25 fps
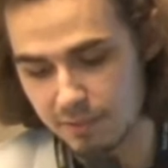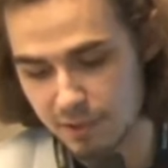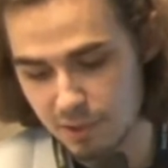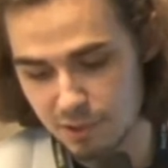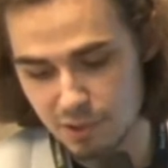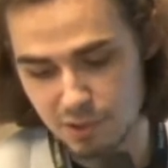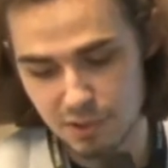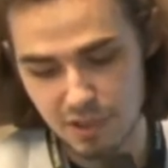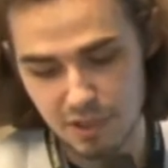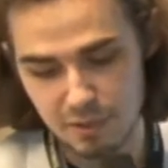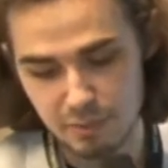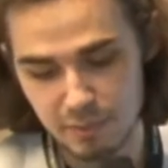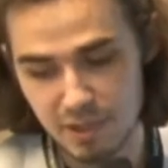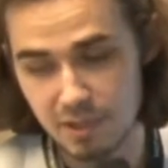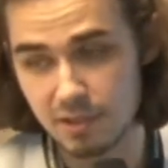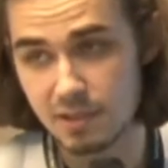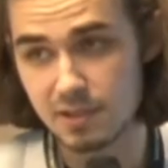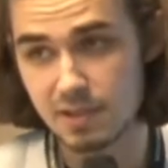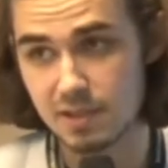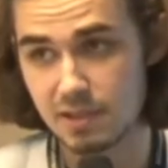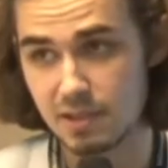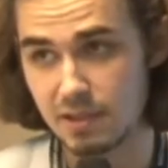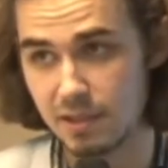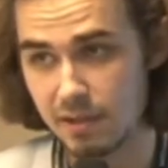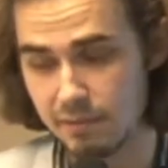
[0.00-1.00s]
each 10
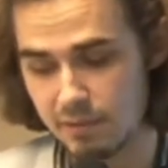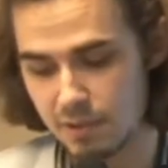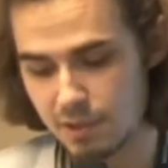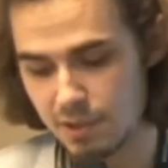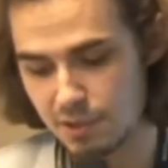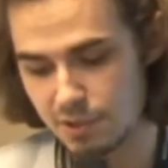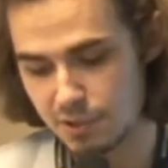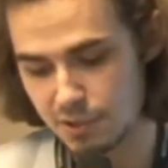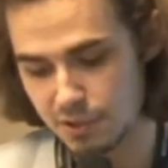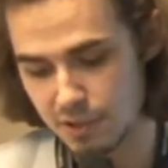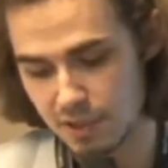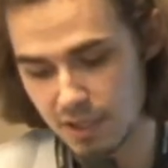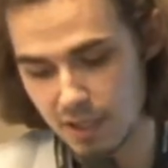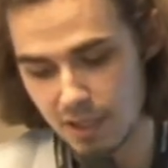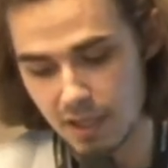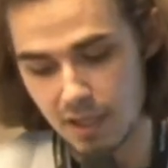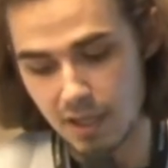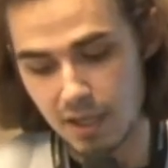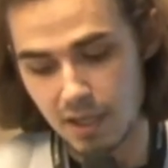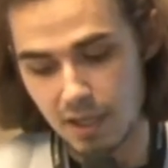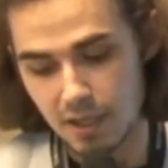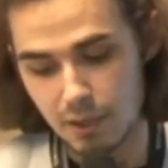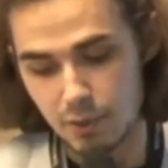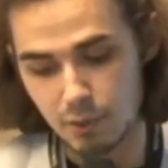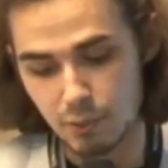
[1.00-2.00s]
minutes in average.
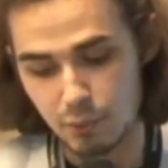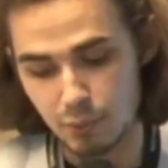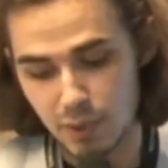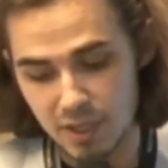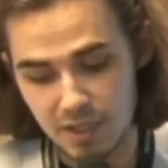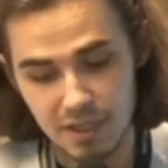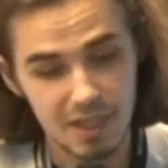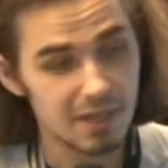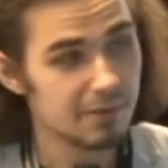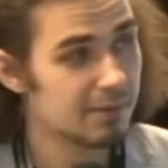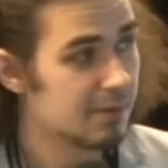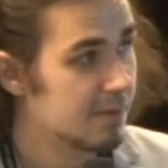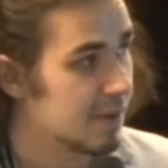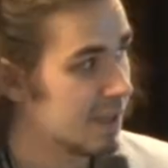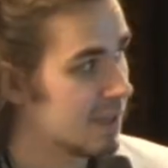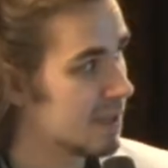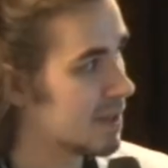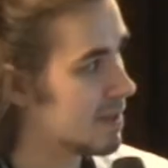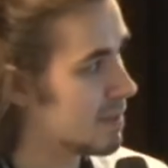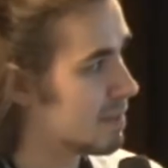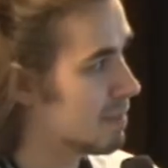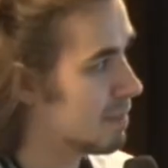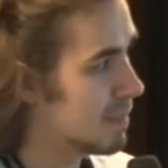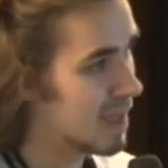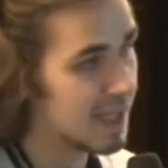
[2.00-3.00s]
We have
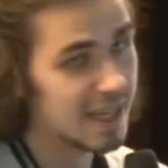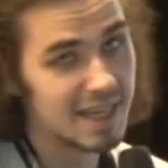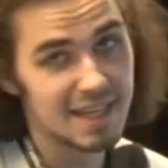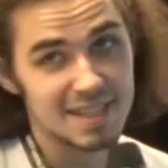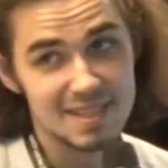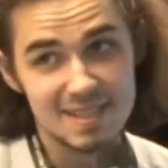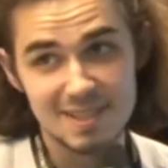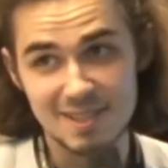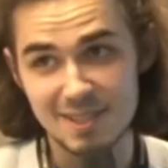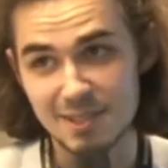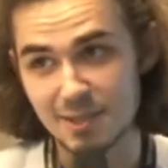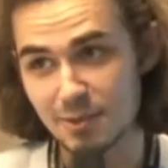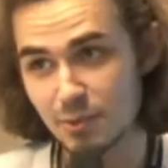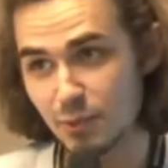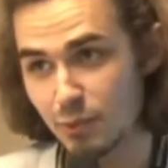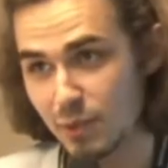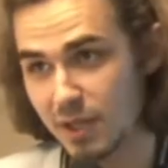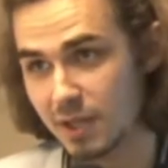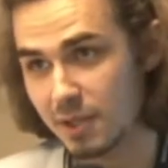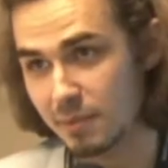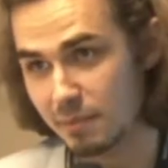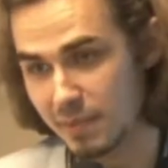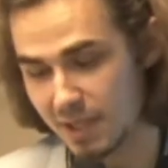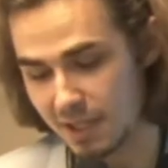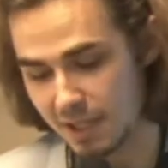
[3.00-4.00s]
that blasted
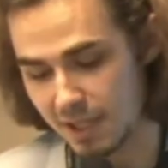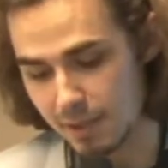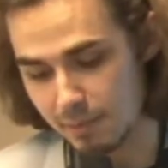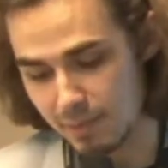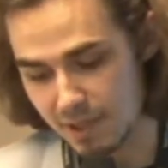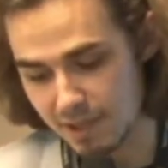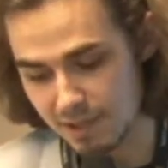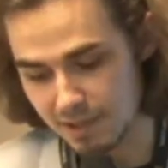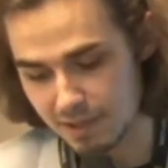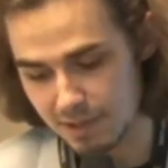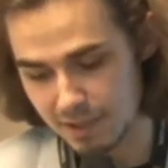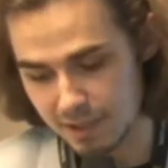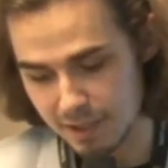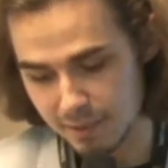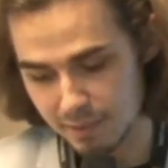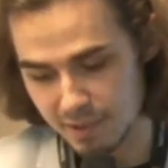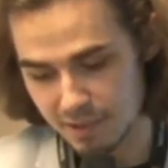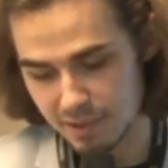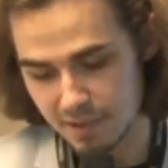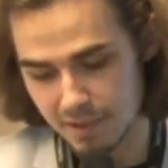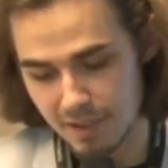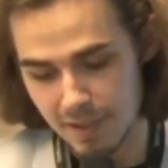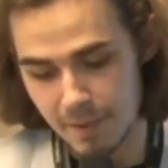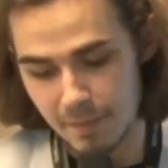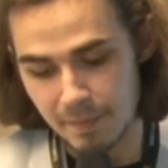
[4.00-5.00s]
1 megabyte
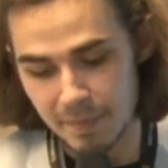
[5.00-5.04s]
limit.